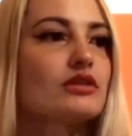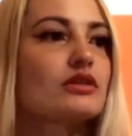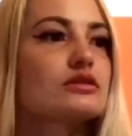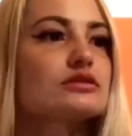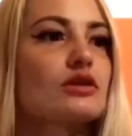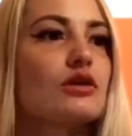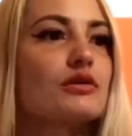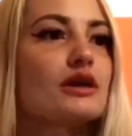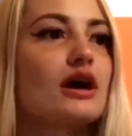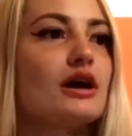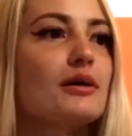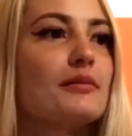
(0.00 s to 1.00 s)
So
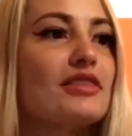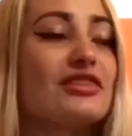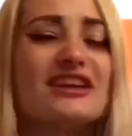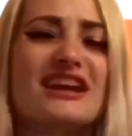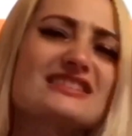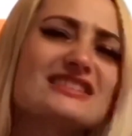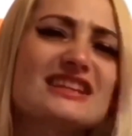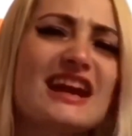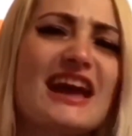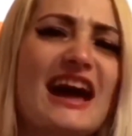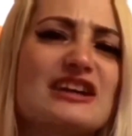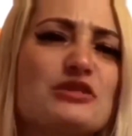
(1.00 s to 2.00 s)
the next thing I
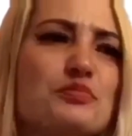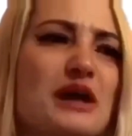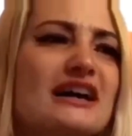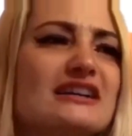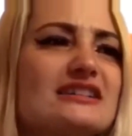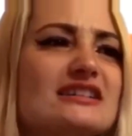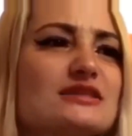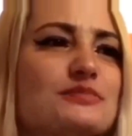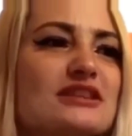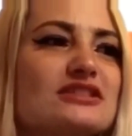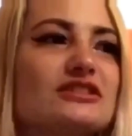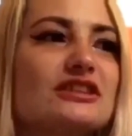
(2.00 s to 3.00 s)
had in mind is
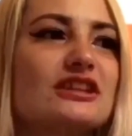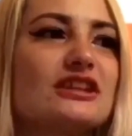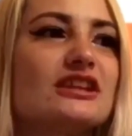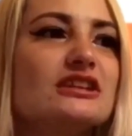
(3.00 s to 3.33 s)
basically,